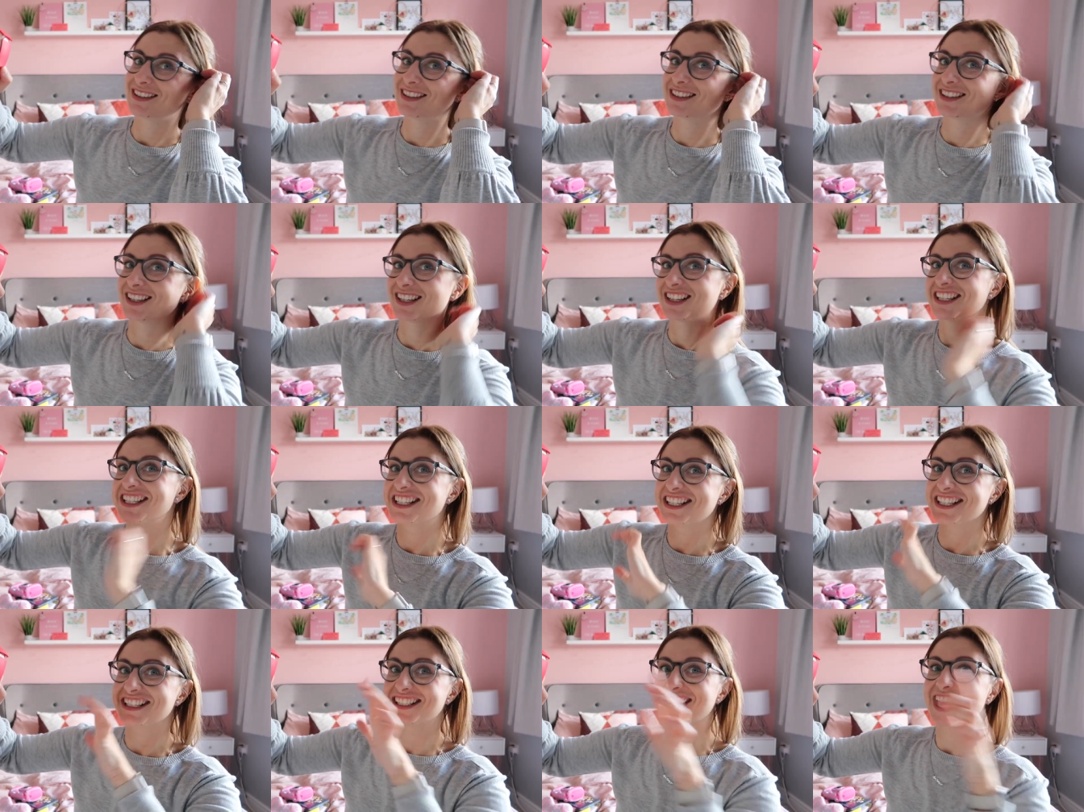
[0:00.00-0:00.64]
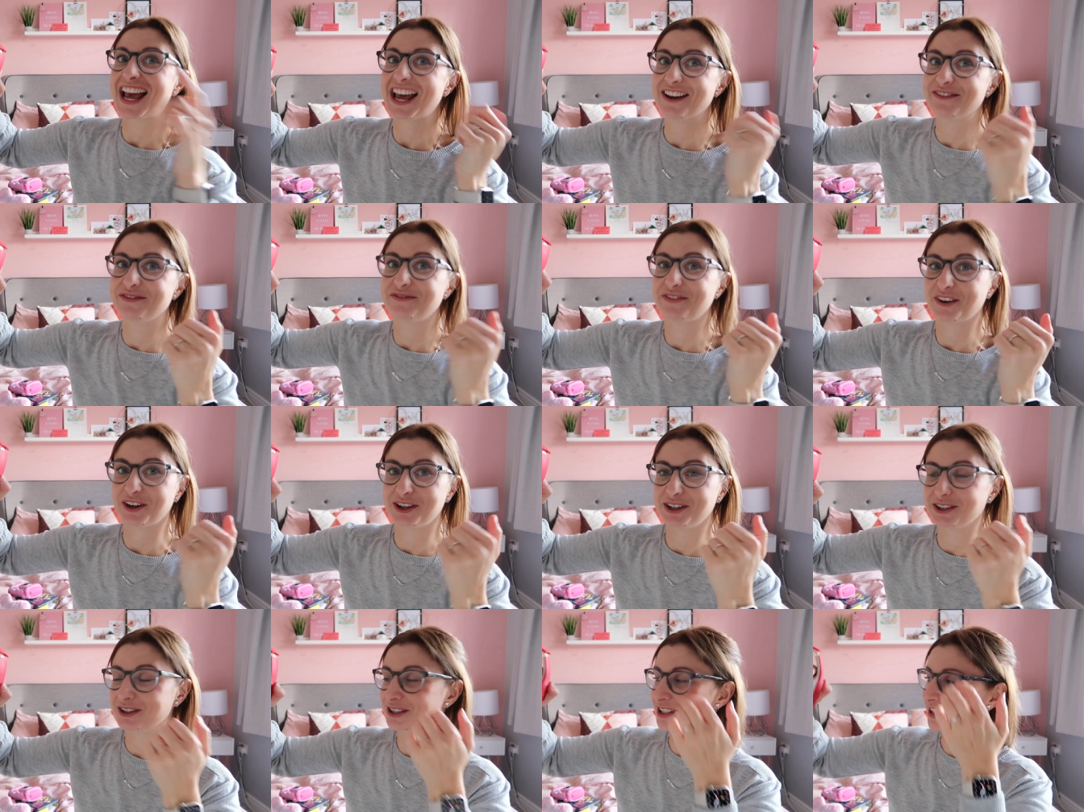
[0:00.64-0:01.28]
sister's
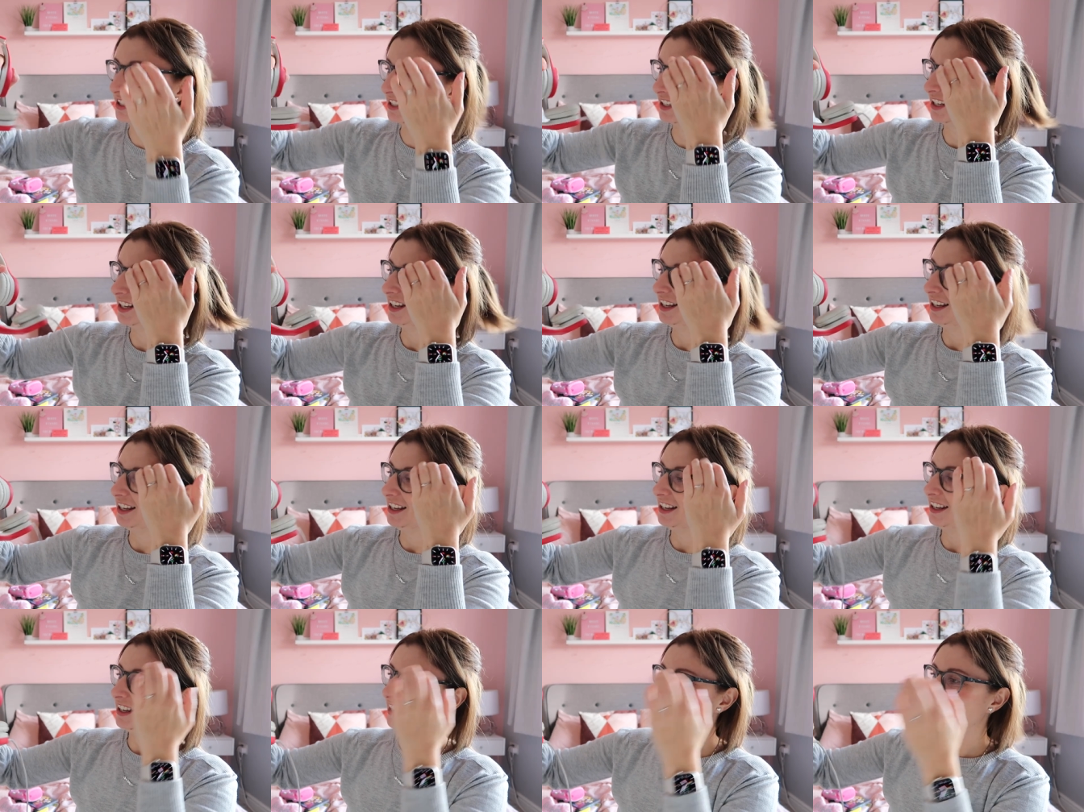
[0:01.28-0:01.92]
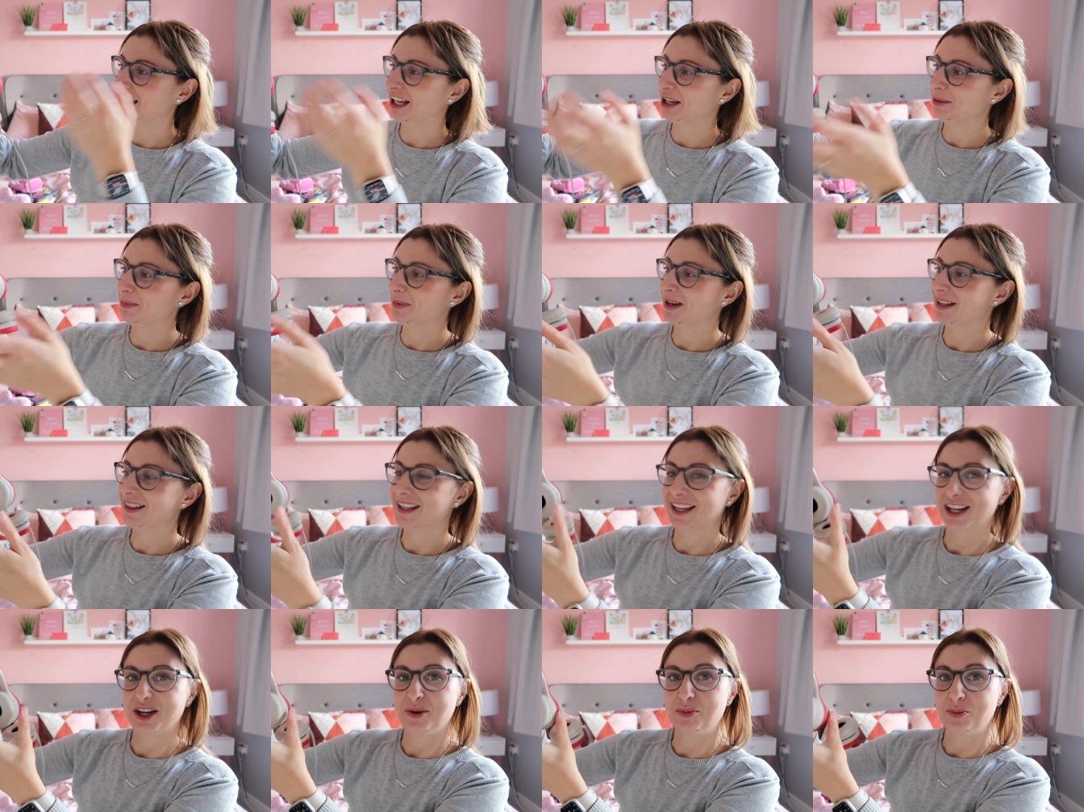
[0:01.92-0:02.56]
headphones,
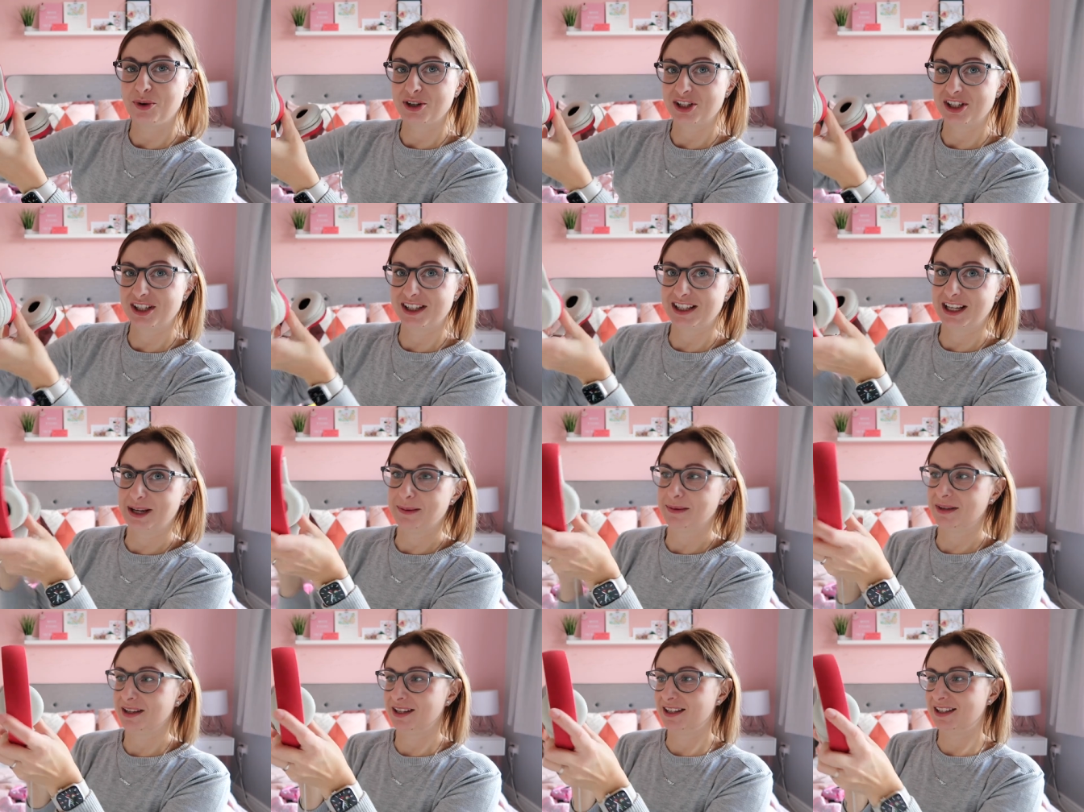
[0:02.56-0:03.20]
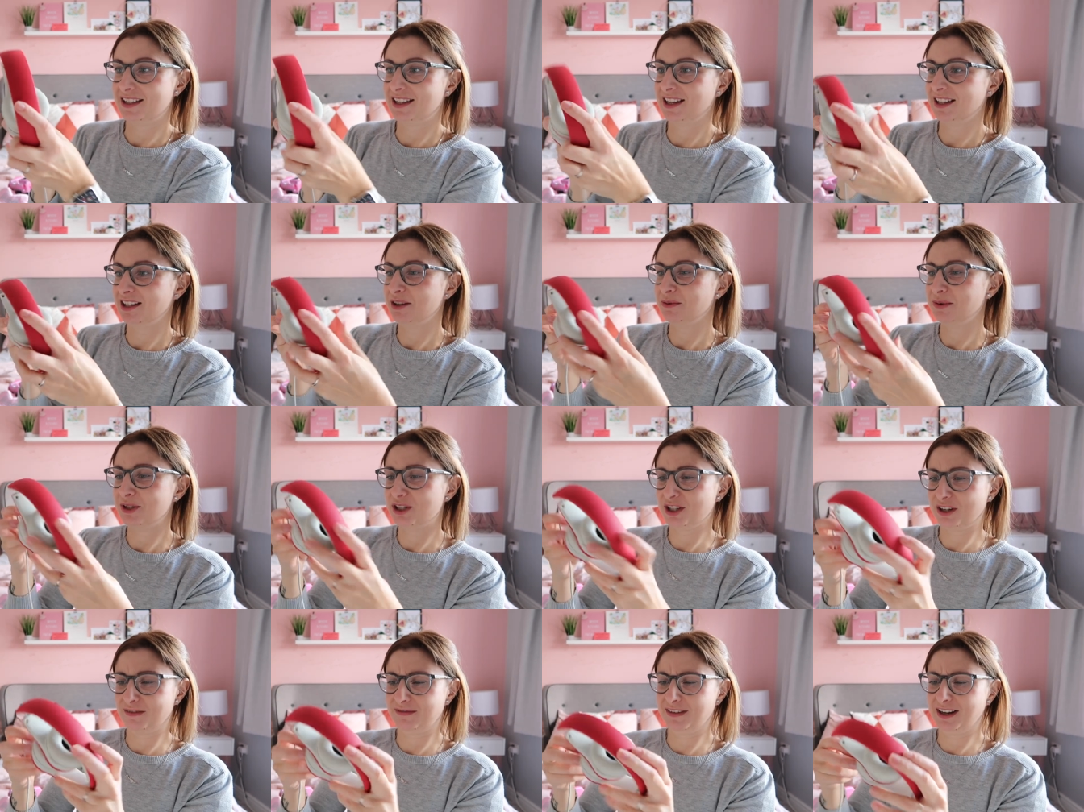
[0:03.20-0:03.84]
and they can watch the same thing together,
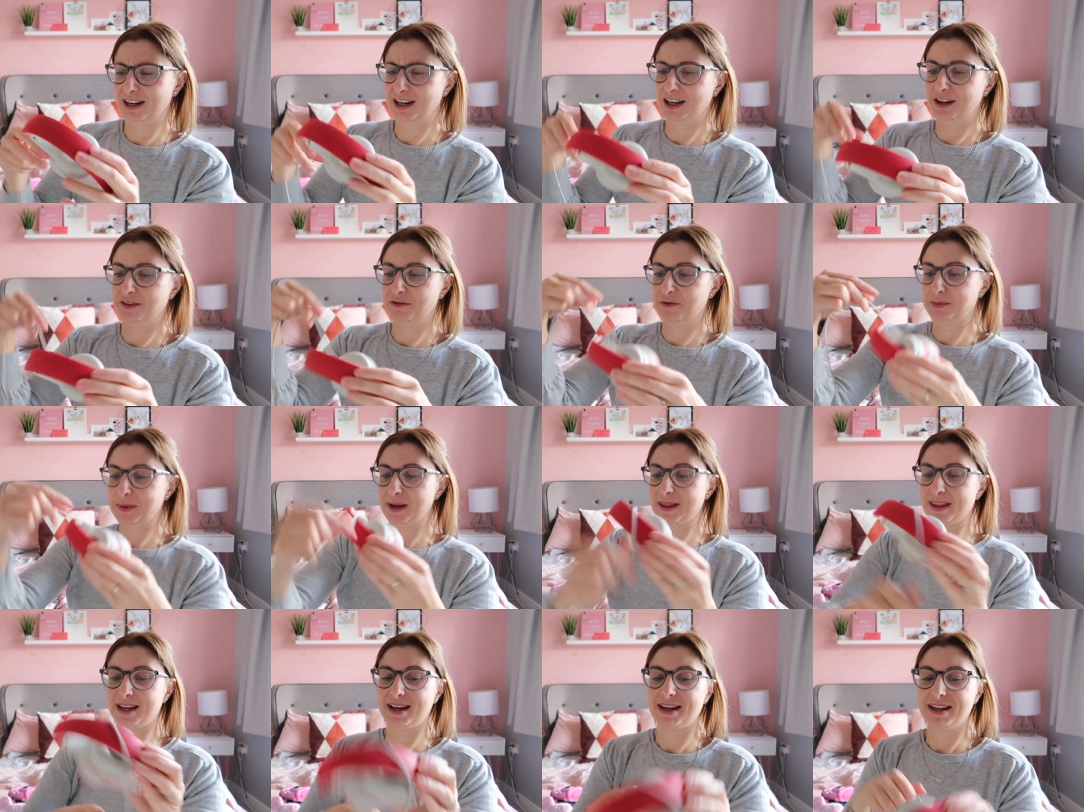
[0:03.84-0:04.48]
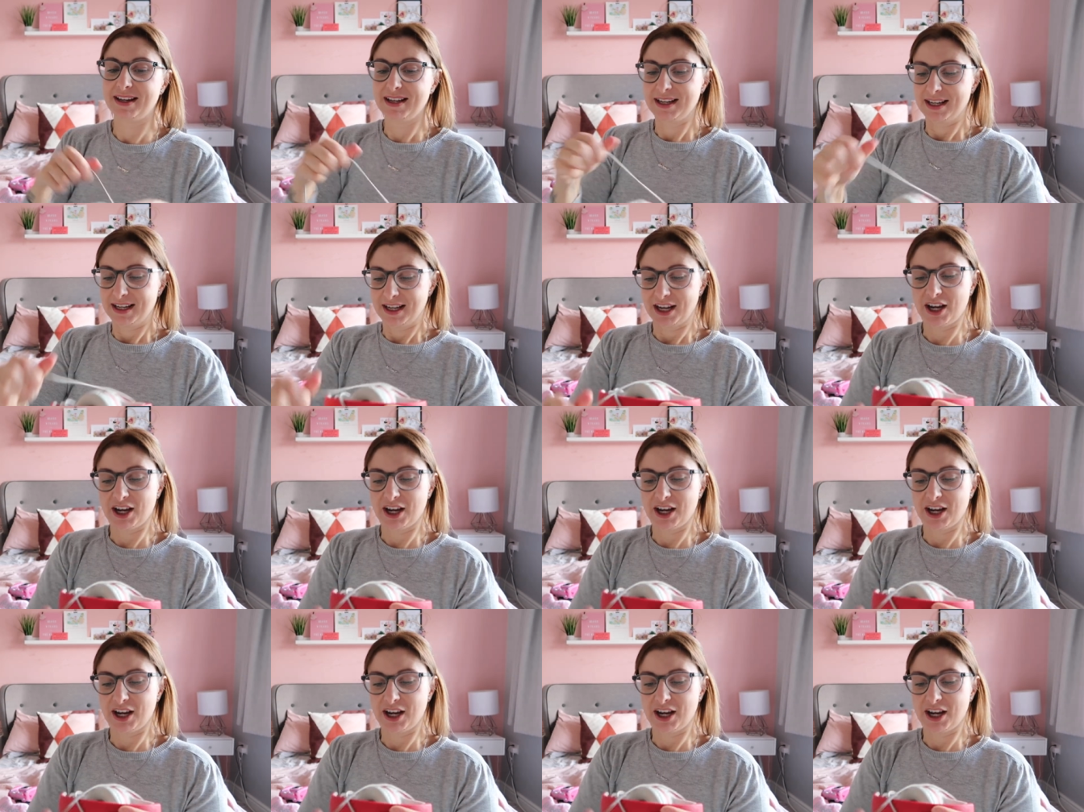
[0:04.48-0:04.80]
which I really love about that.